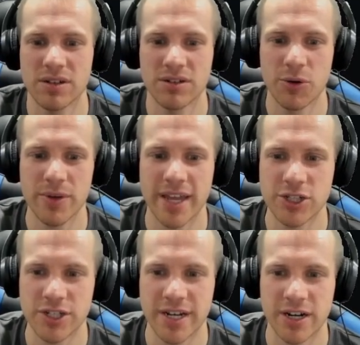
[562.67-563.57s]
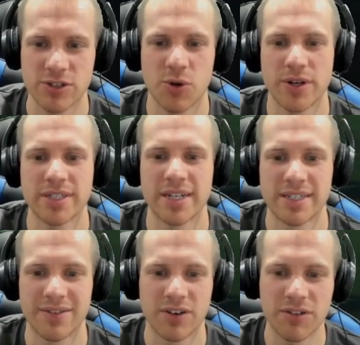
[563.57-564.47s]
location here is going to need a
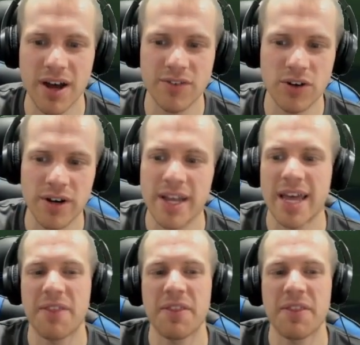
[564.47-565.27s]
different level, and